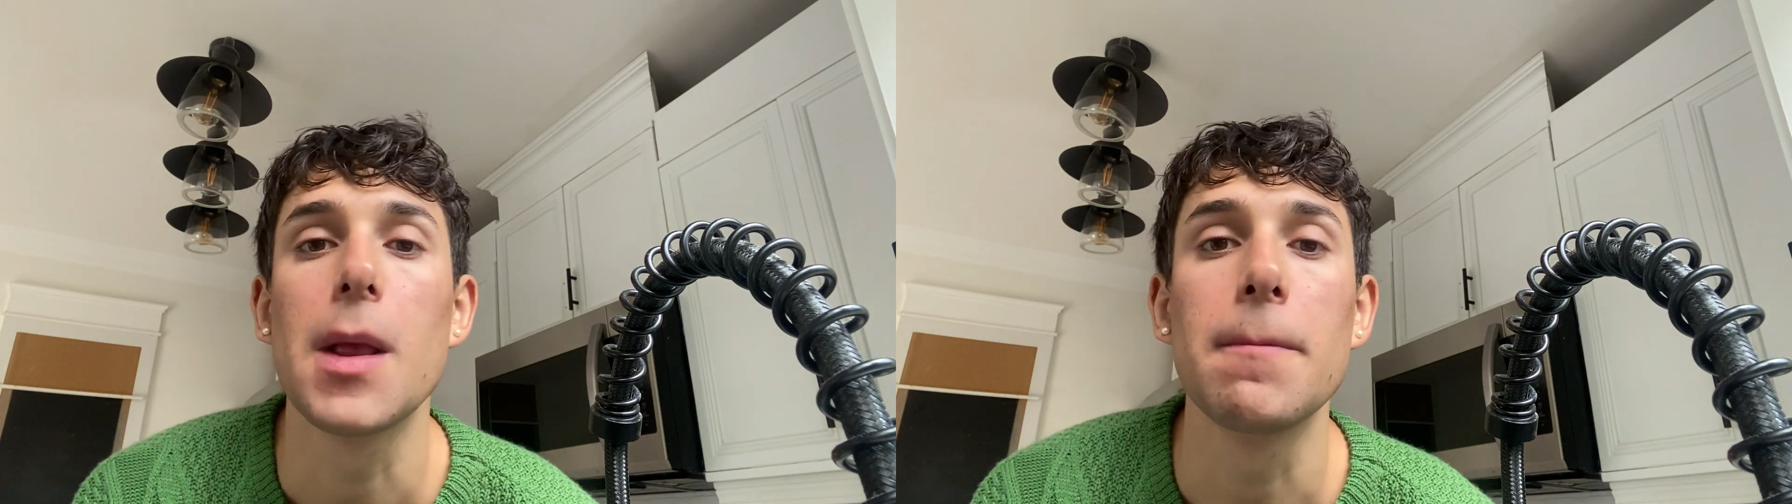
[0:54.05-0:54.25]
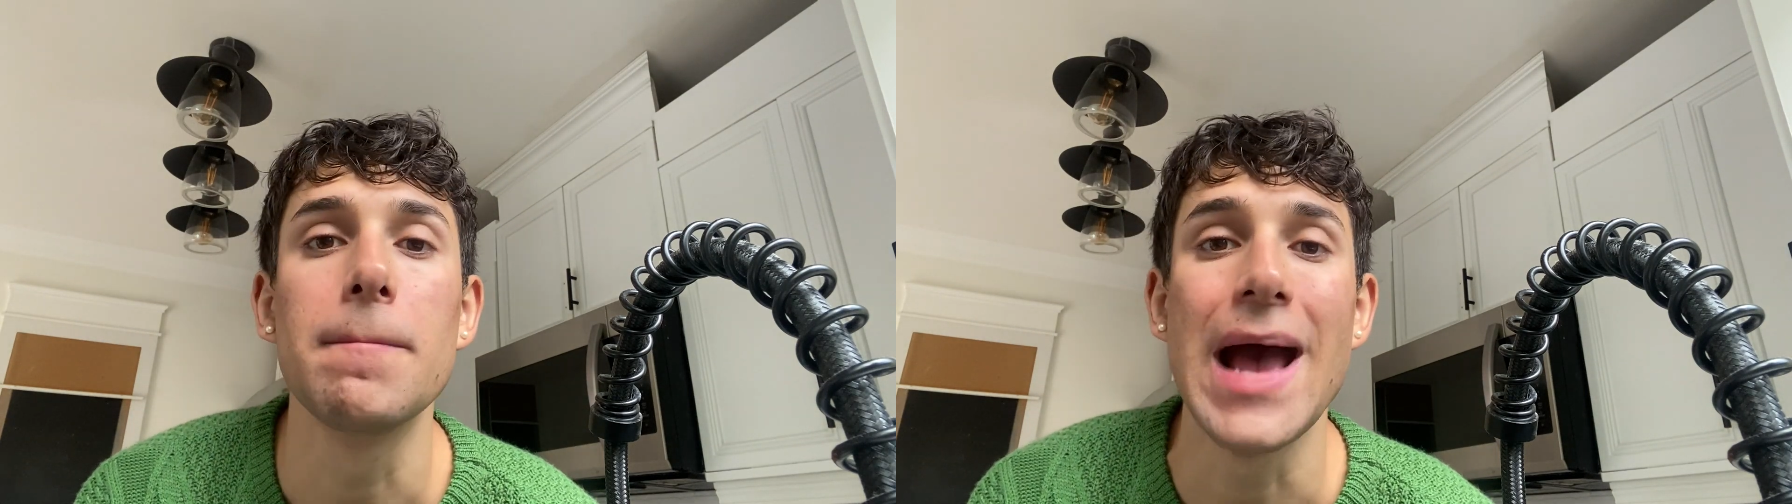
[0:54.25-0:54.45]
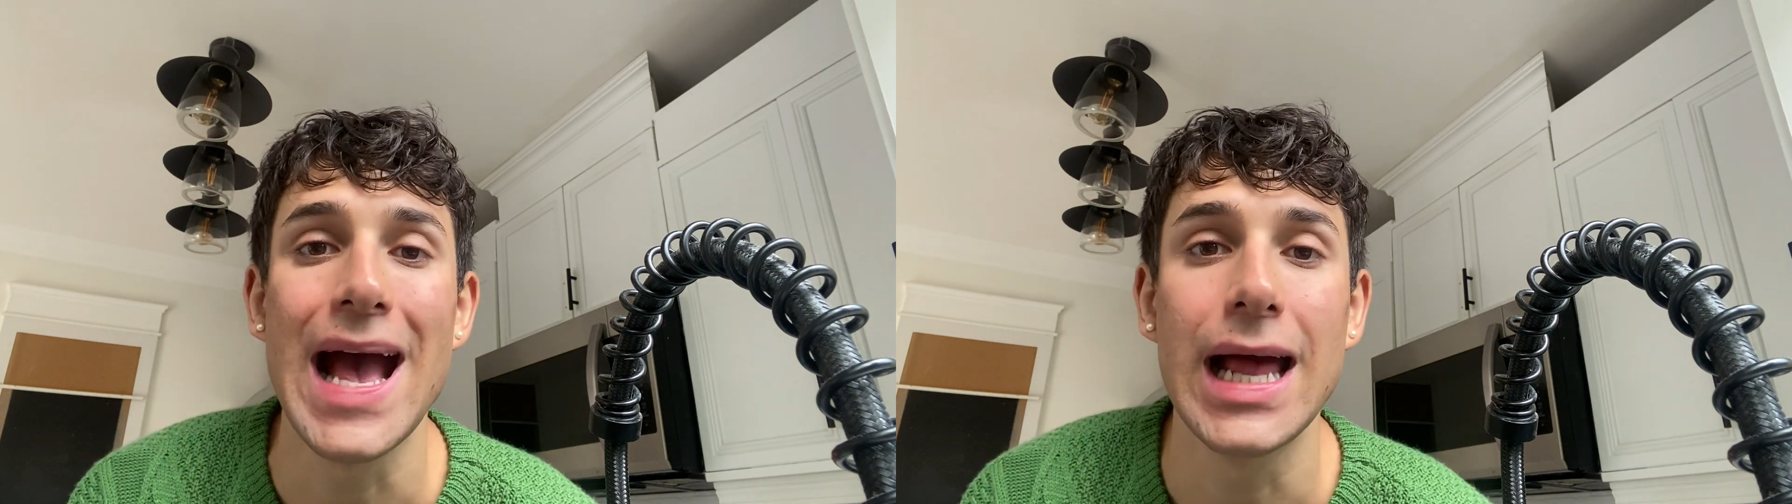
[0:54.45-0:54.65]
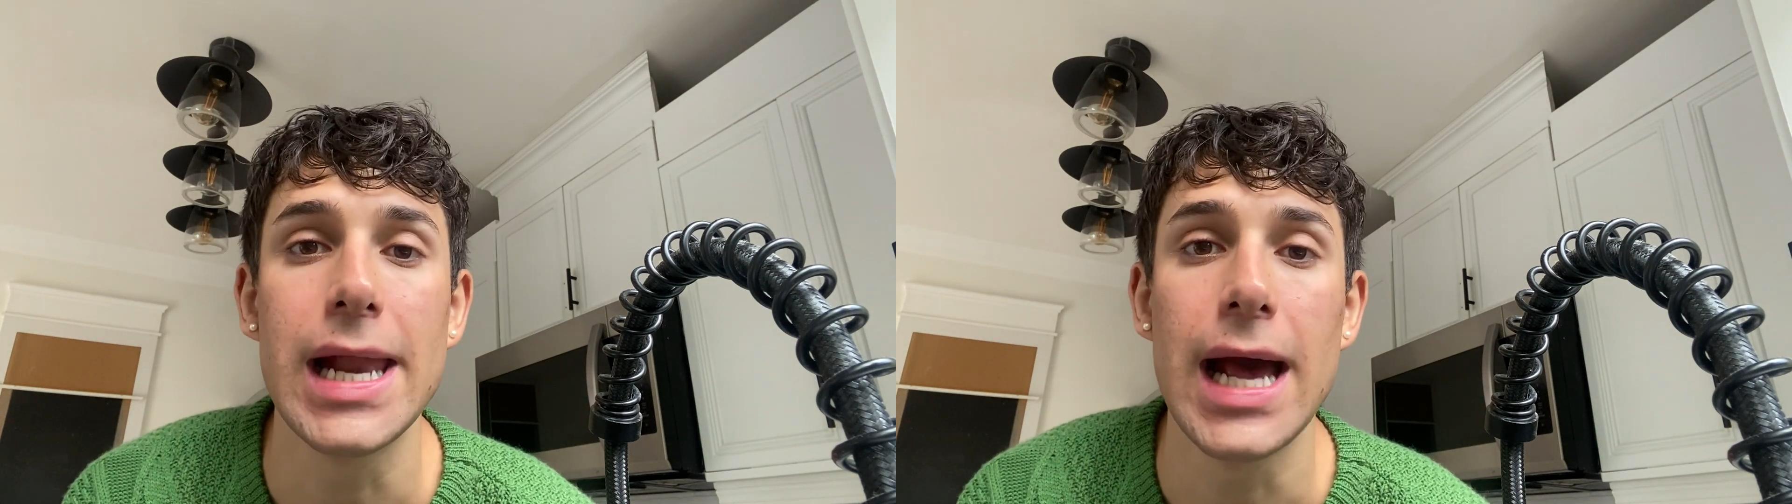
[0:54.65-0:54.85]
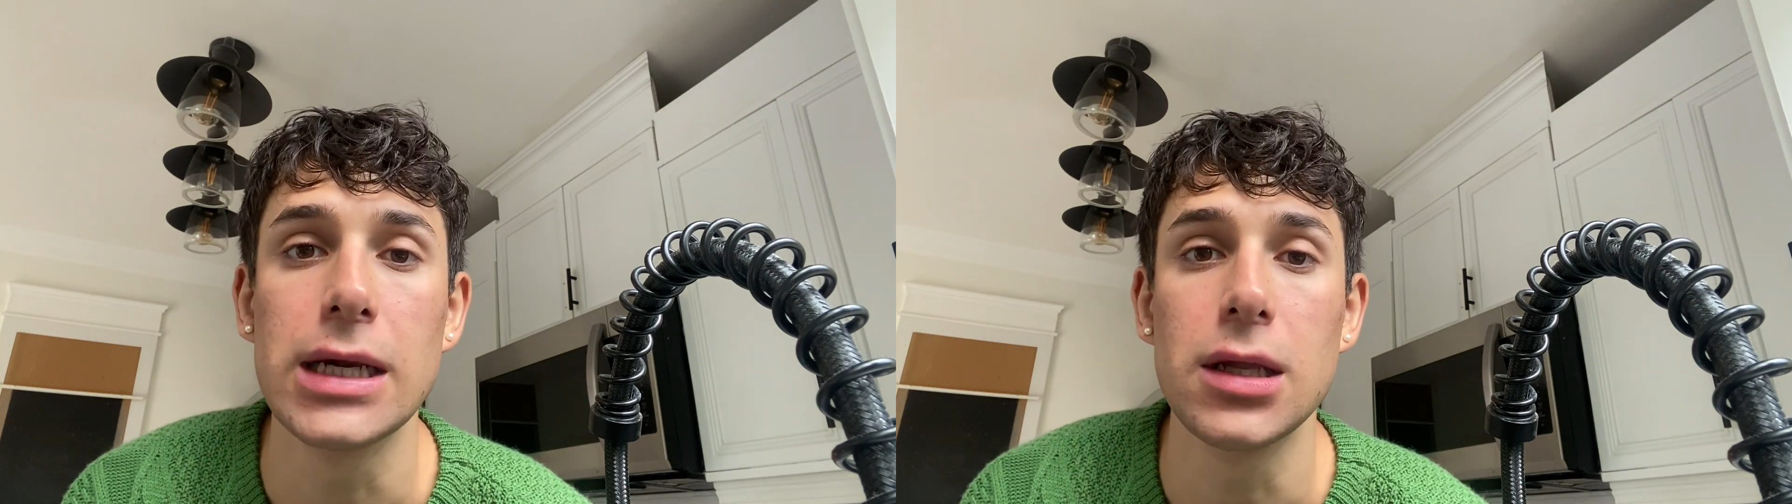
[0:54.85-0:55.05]

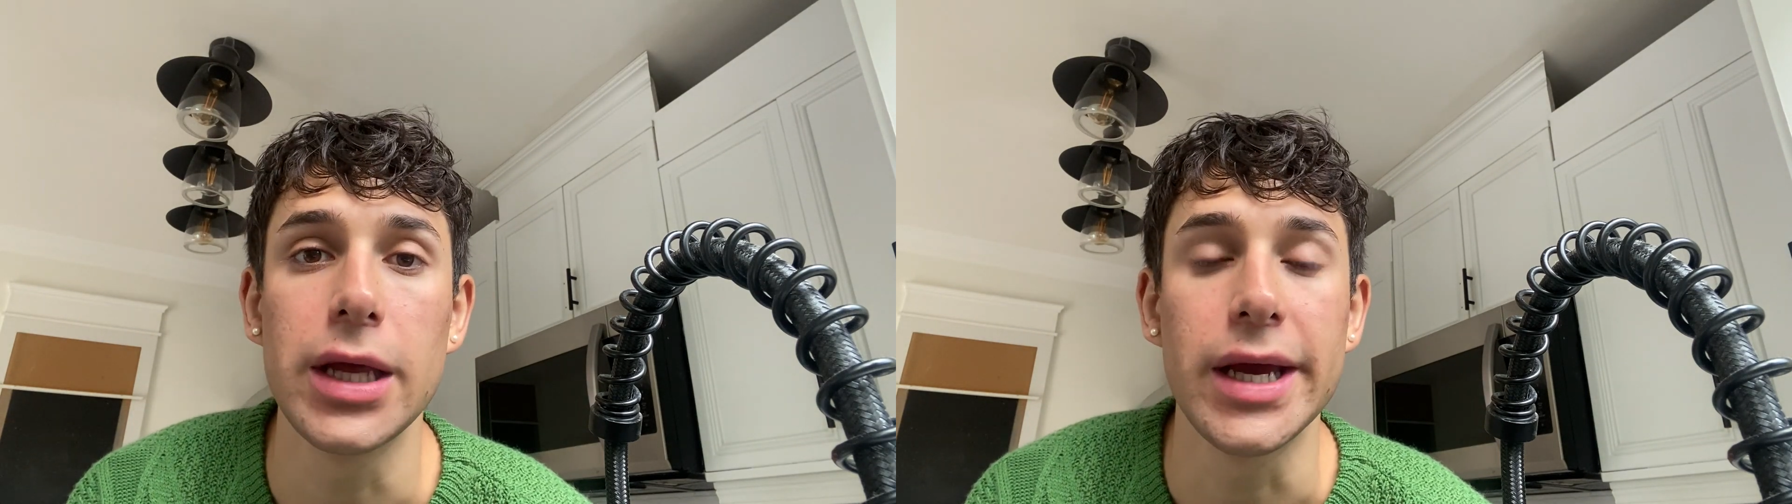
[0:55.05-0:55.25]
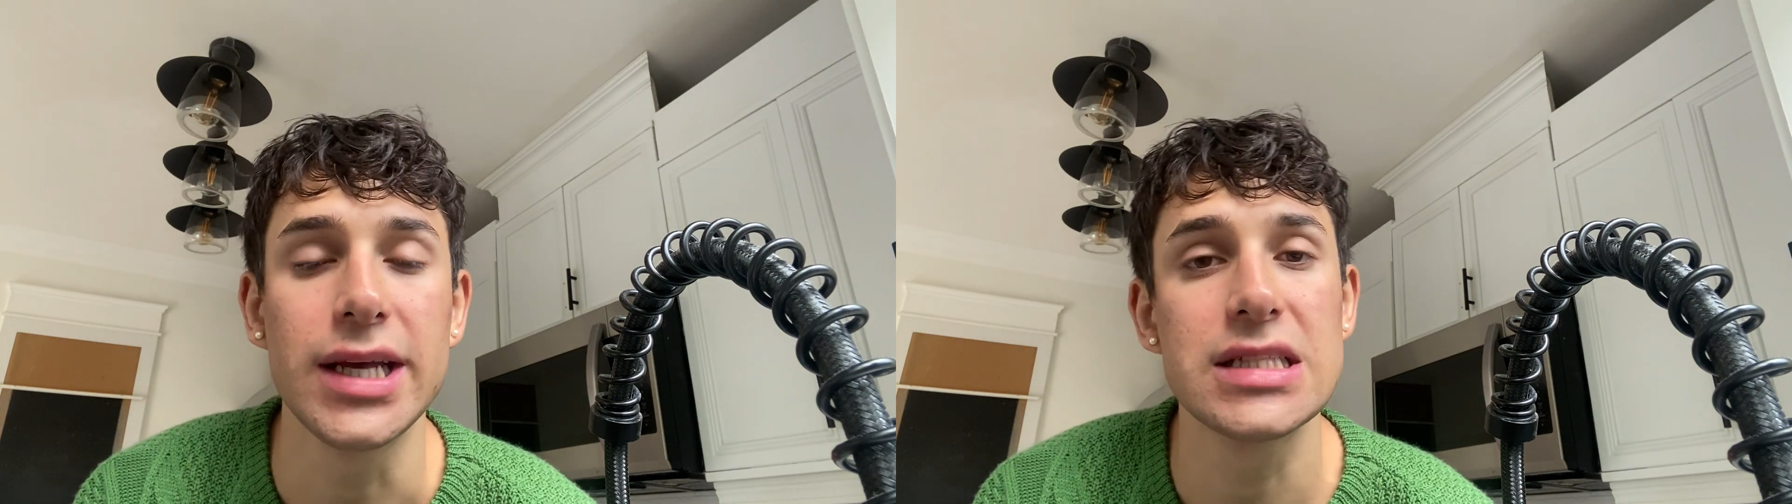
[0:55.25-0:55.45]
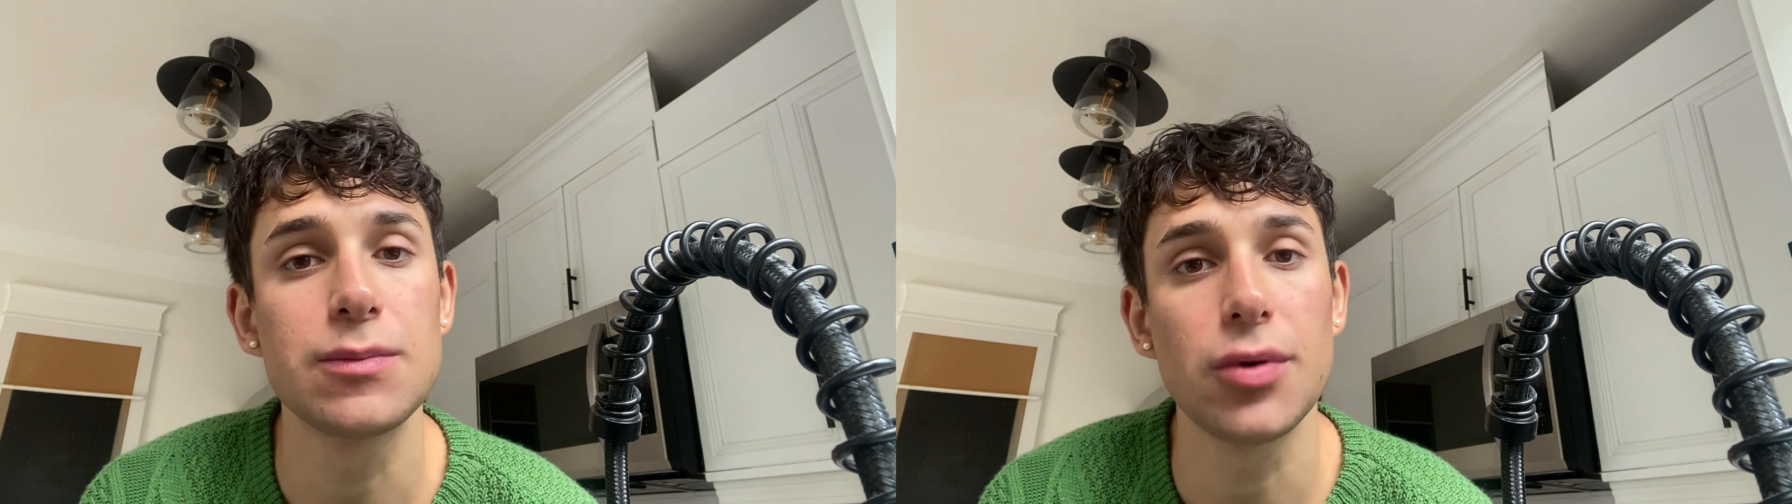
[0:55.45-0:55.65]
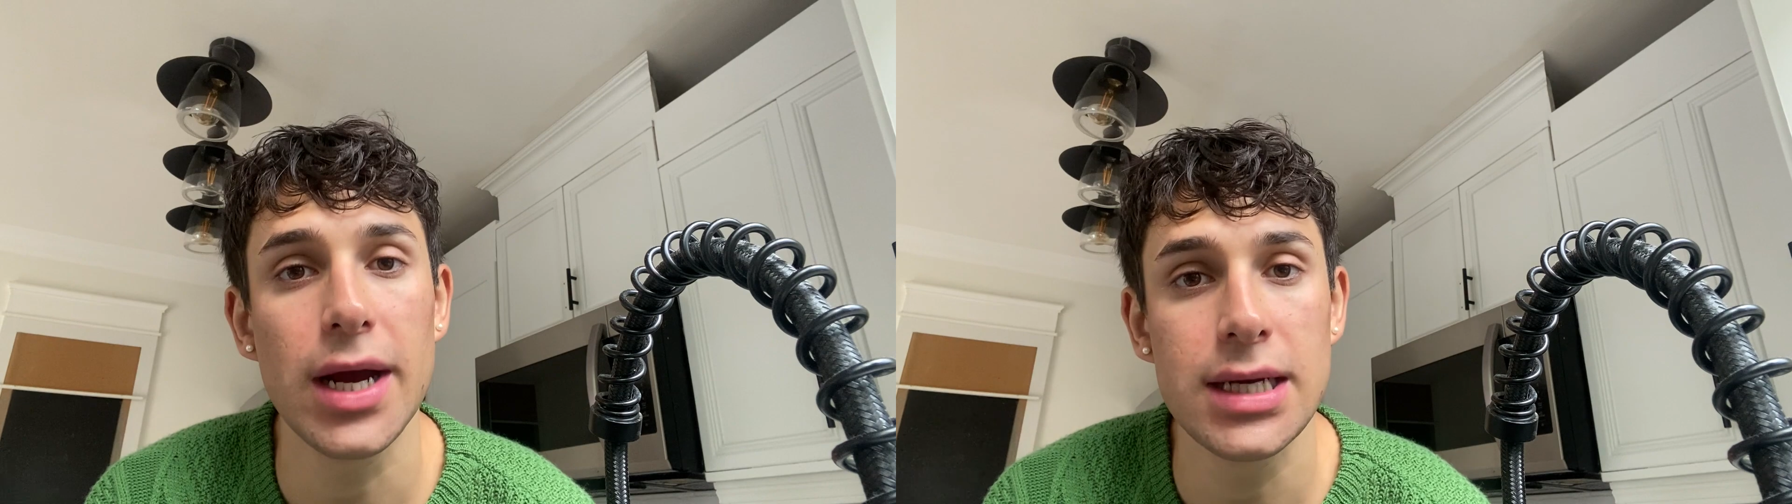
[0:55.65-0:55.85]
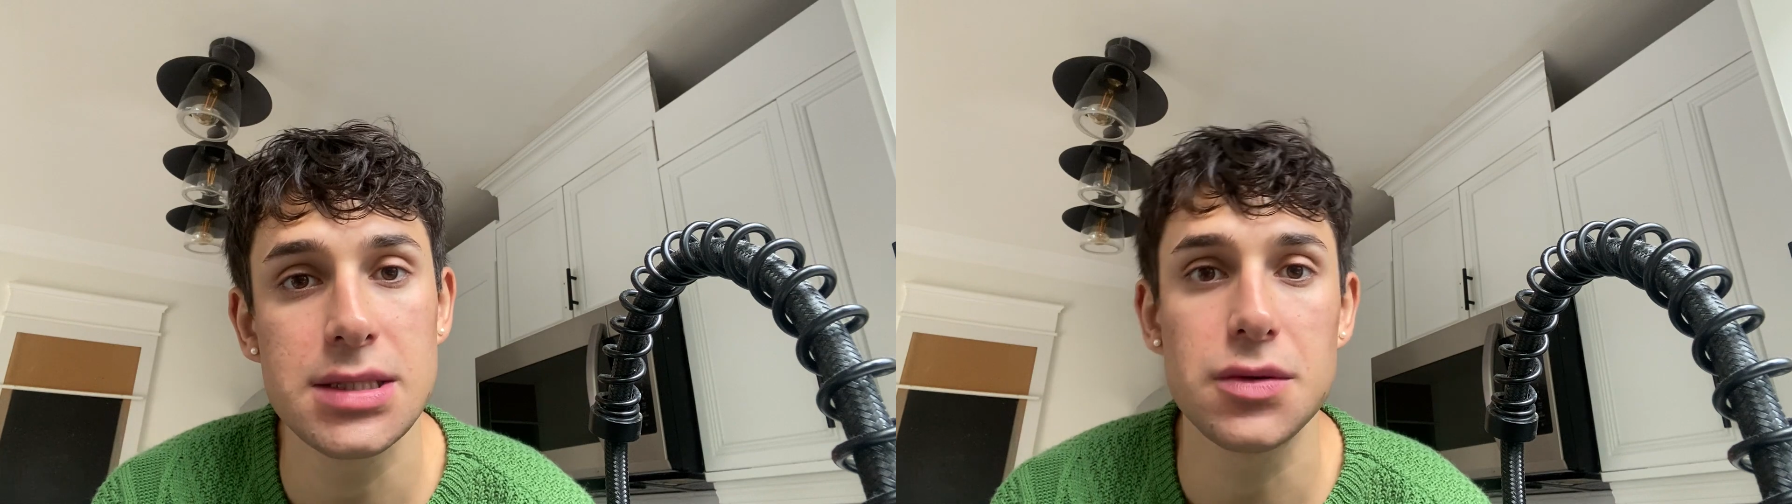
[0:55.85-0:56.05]
manhandling express